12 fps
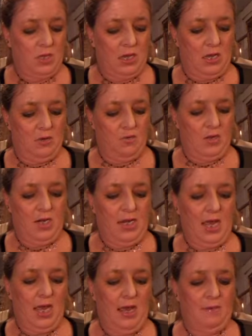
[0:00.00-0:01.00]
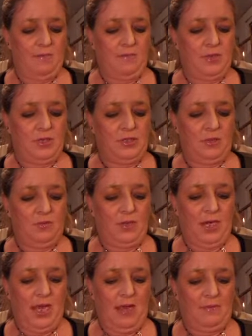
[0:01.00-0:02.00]
And Rehab, it's a
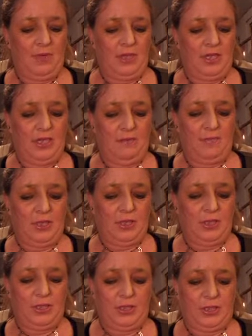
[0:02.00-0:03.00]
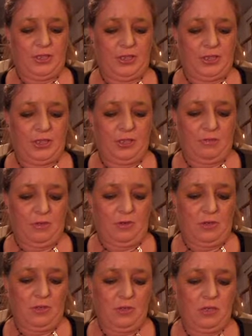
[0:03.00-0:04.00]
Rehab lip
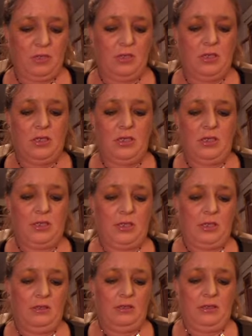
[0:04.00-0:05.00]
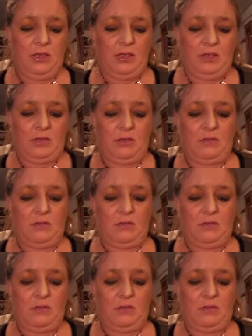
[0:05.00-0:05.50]
shimmer. It's only like,